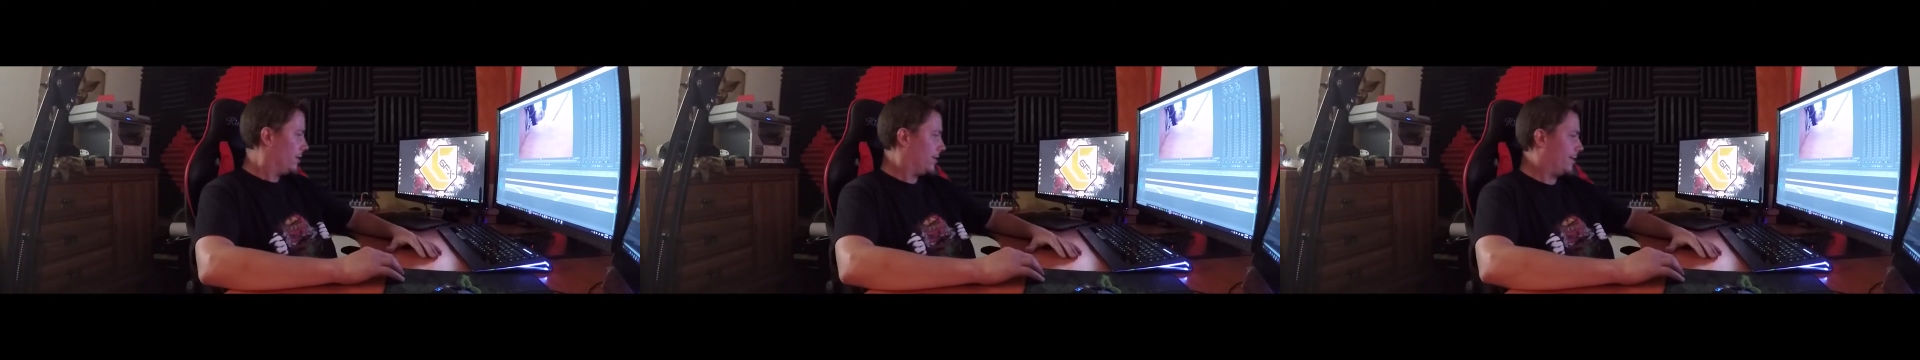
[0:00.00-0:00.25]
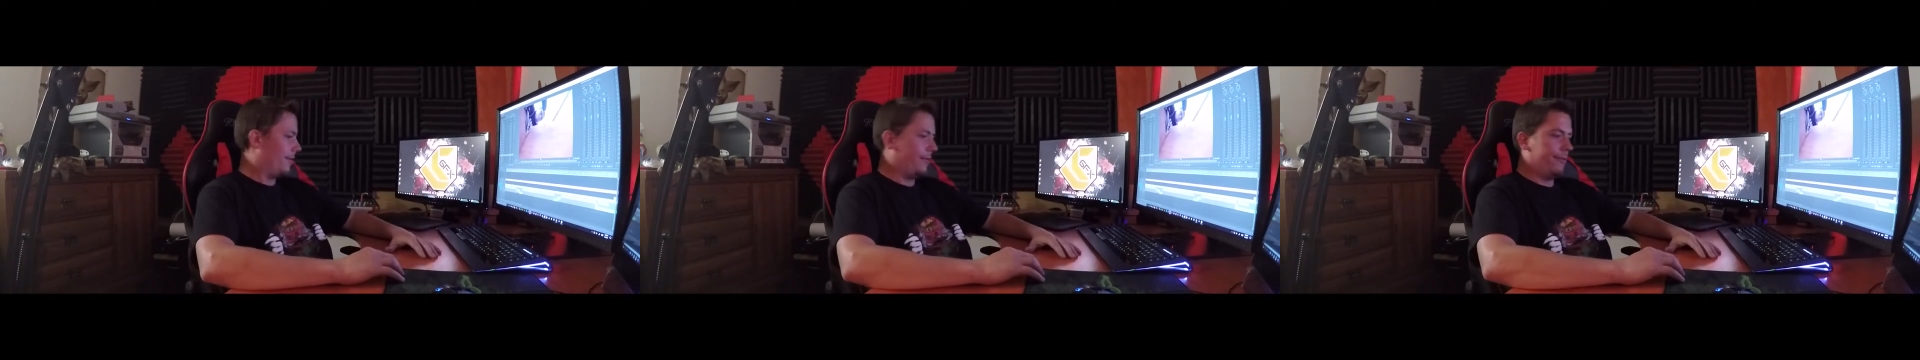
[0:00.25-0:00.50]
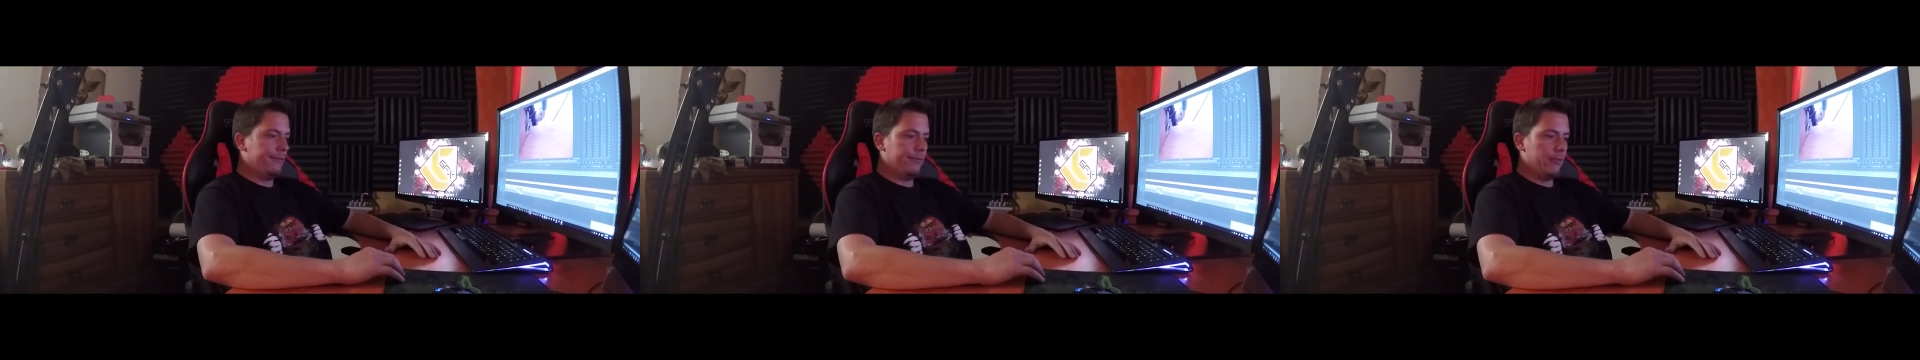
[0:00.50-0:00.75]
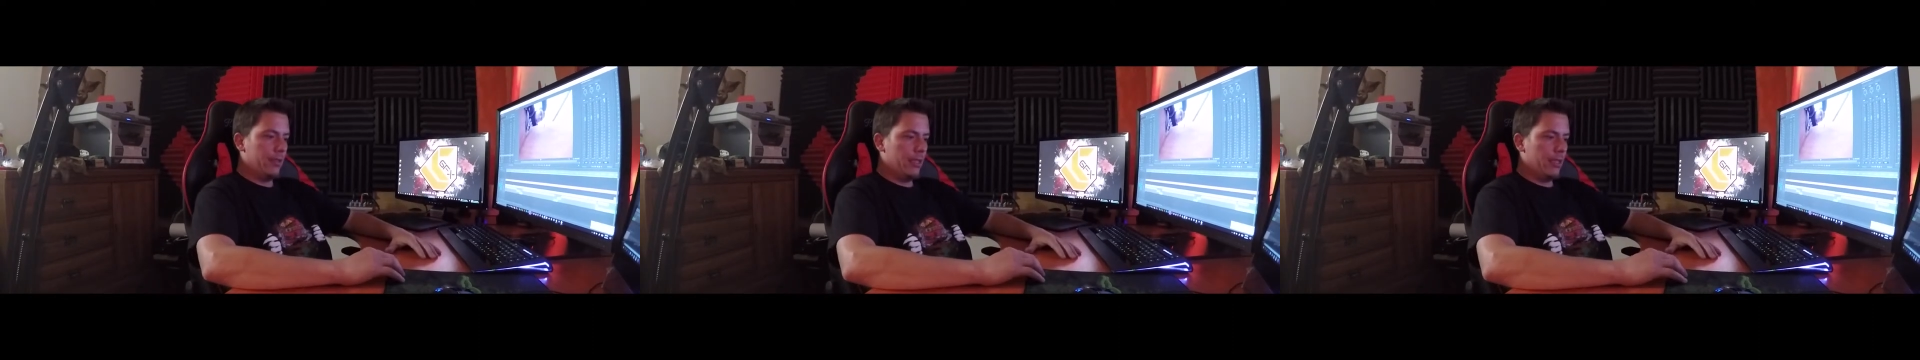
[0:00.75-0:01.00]
So
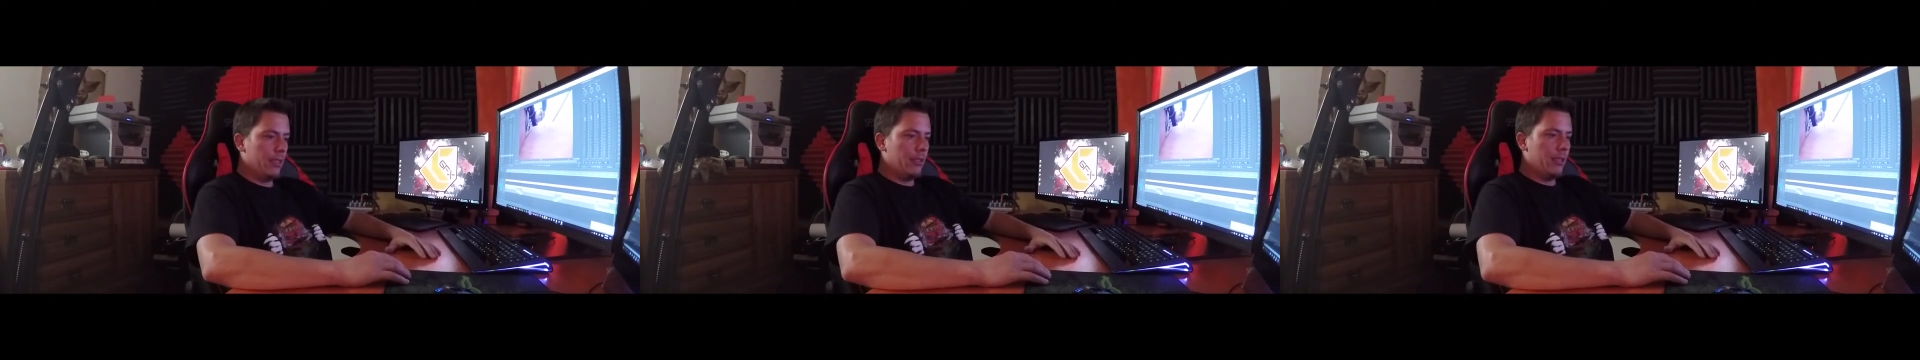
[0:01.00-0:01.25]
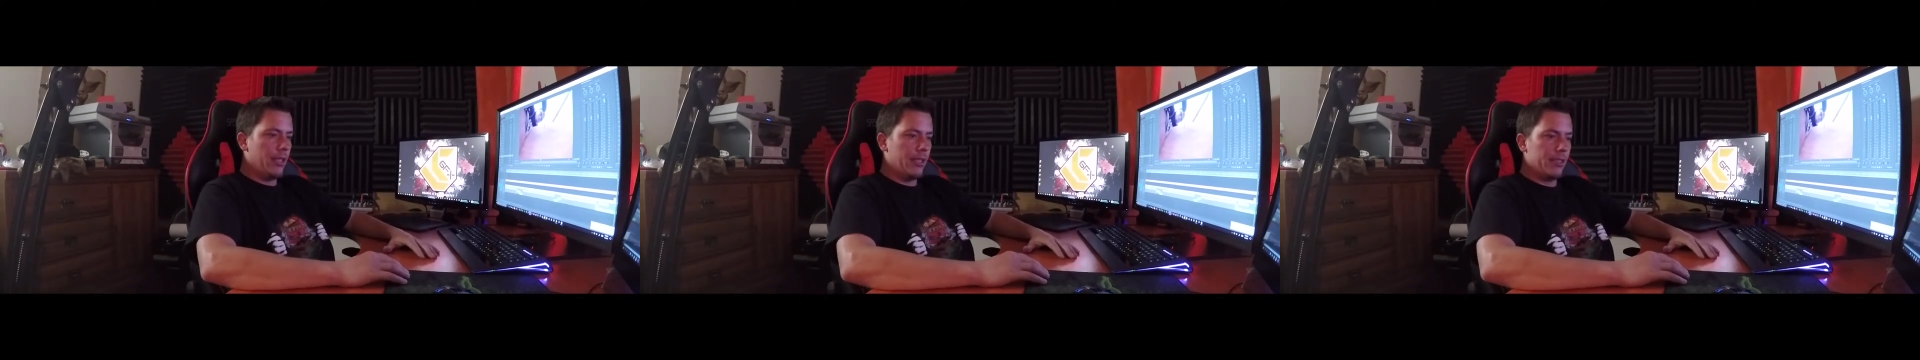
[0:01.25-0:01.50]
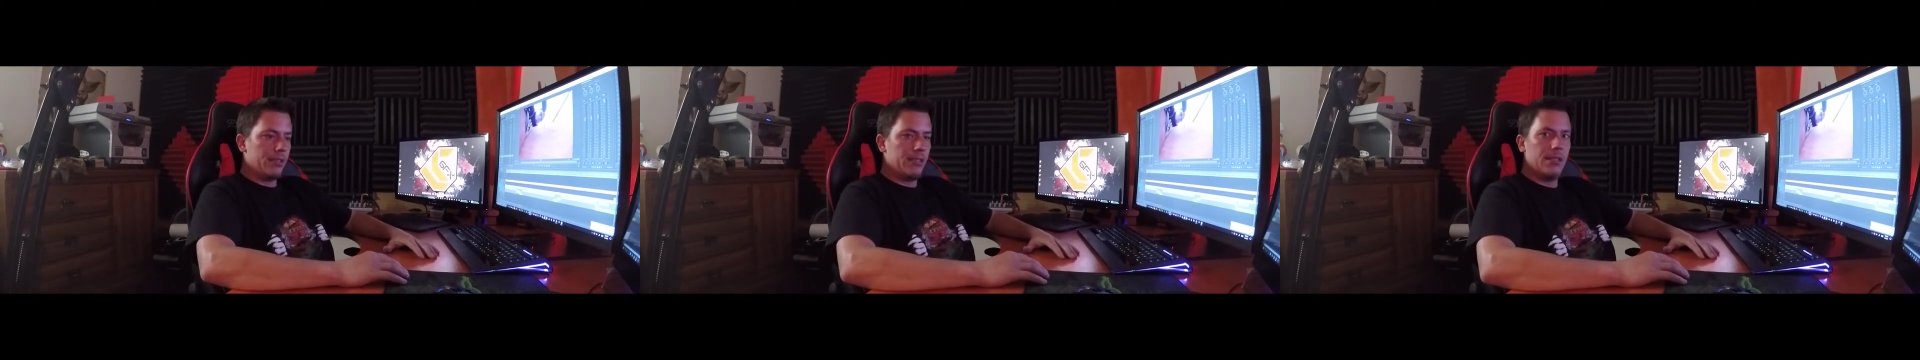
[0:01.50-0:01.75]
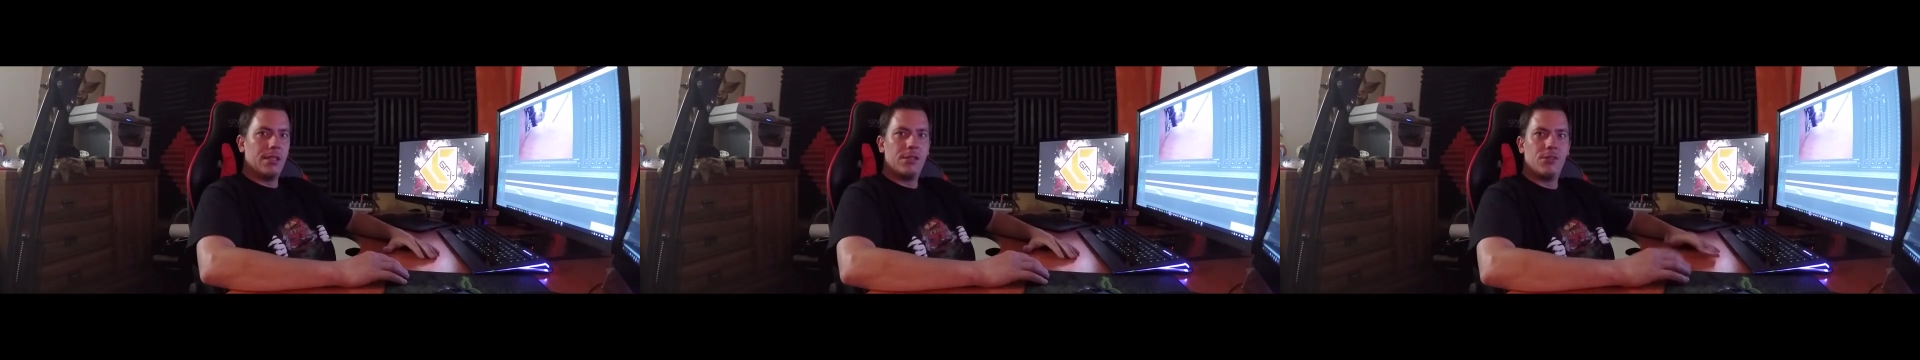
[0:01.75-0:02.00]

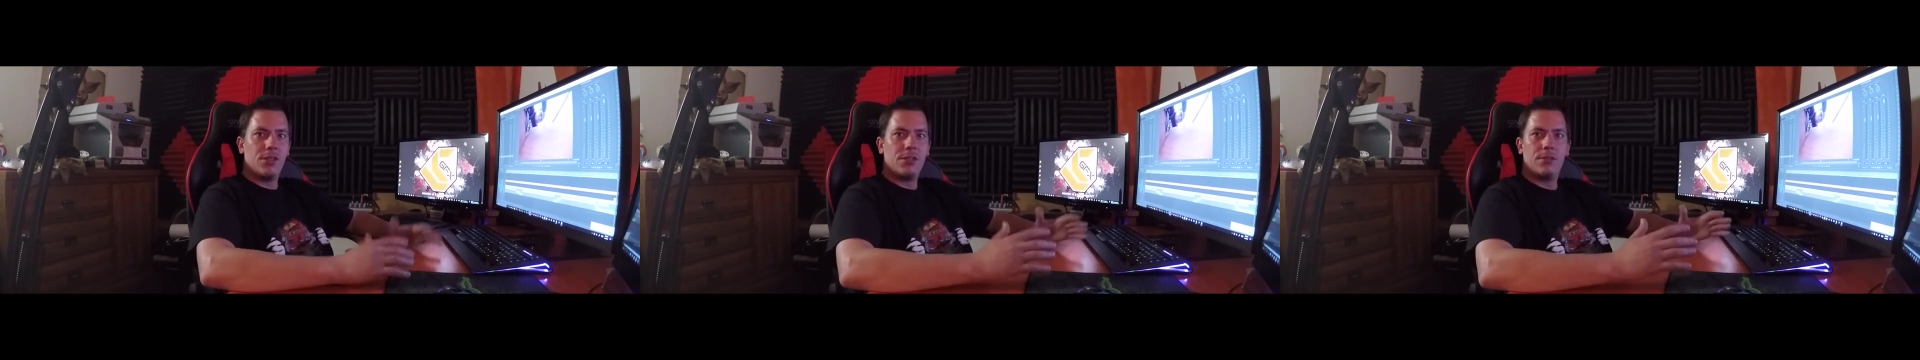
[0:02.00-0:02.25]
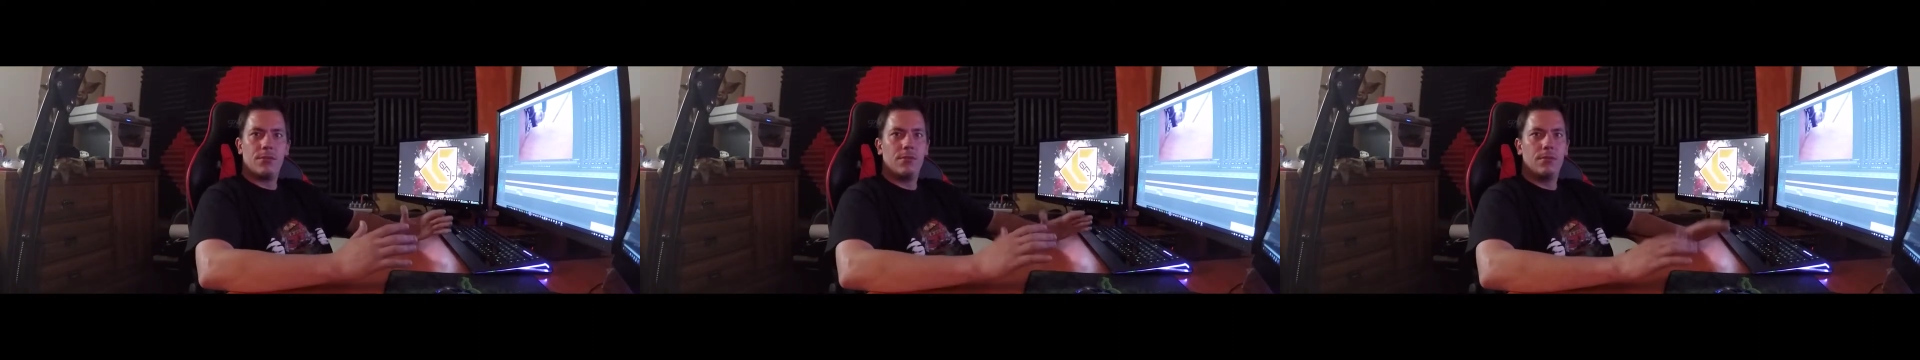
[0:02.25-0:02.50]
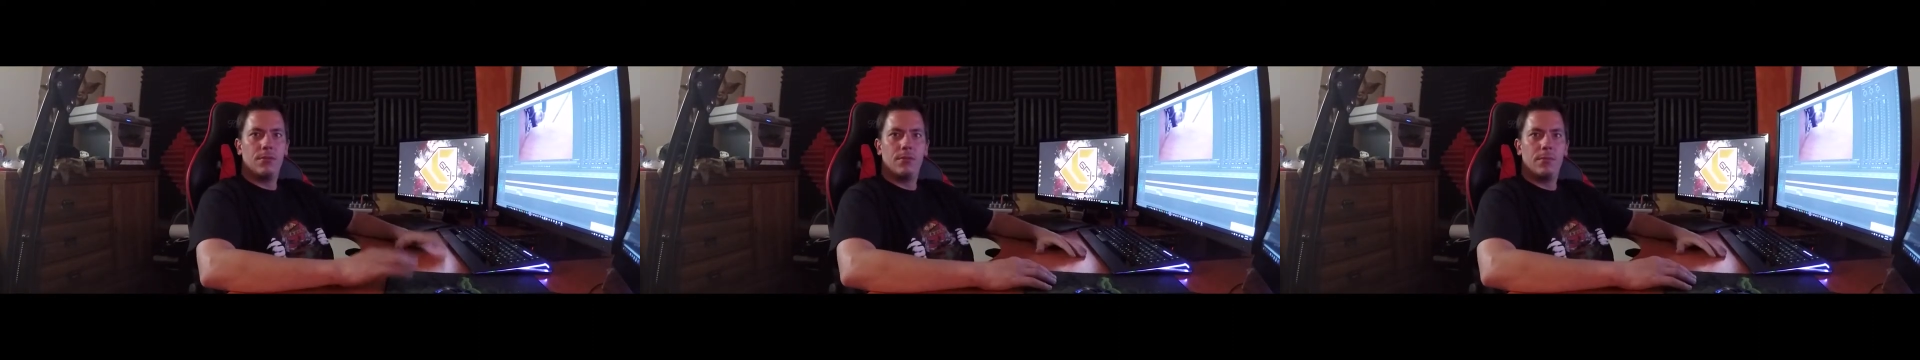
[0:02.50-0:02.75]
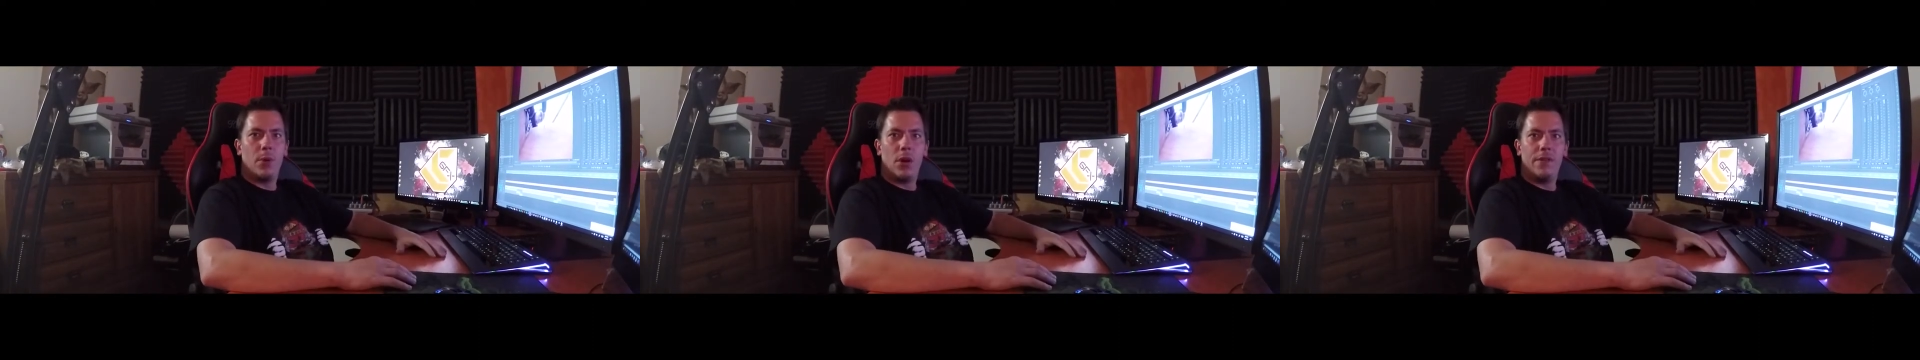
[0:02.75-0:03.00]
it's it's just
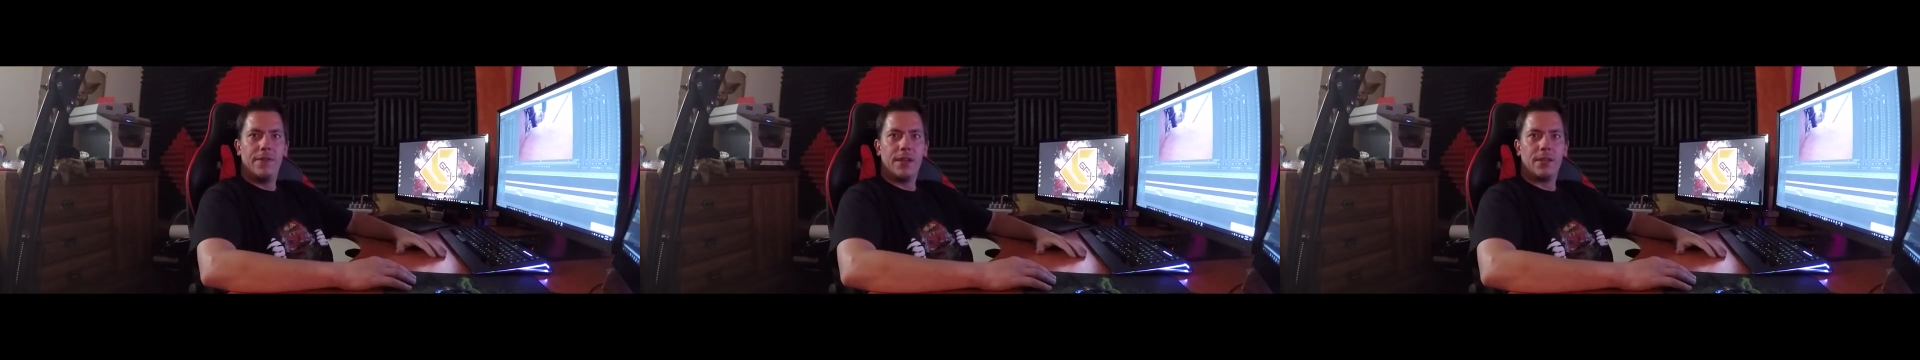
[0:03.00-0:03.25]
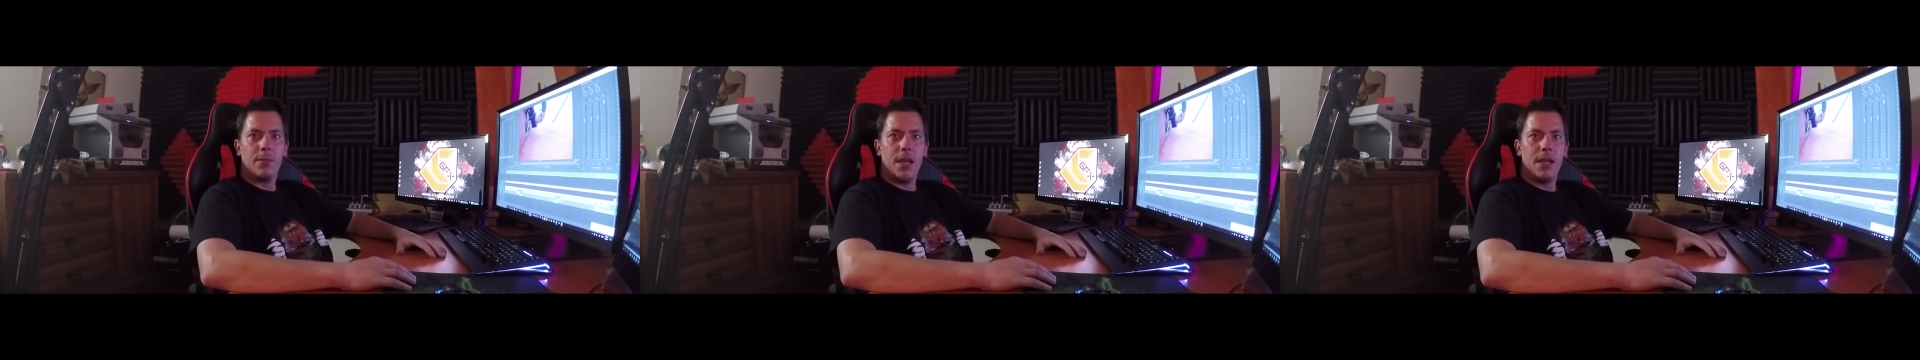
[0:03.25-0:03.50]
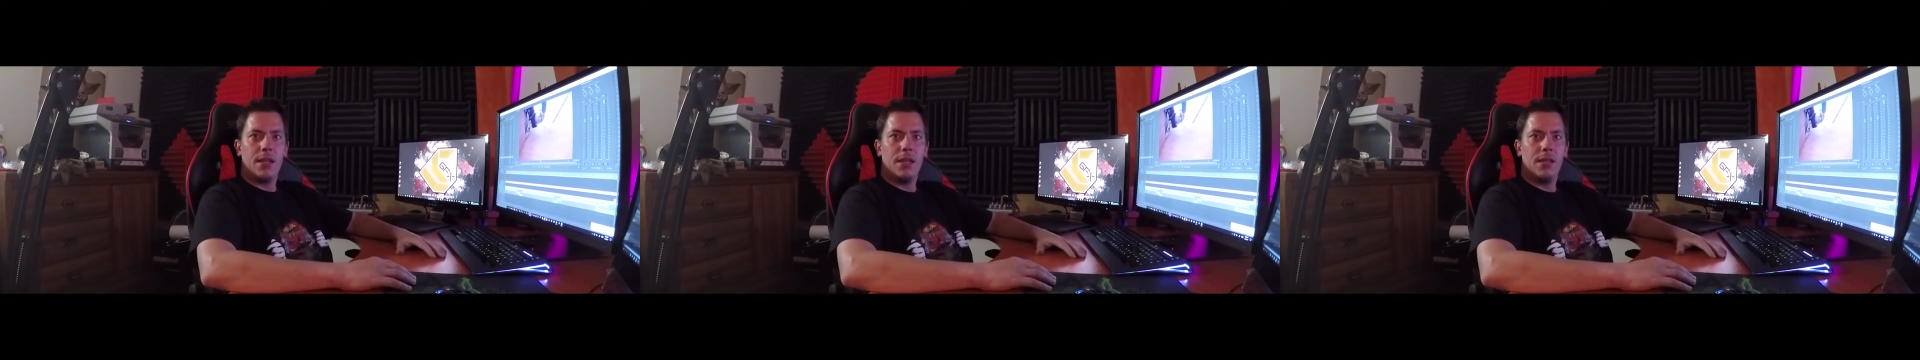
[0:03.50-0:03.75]
perfect, man.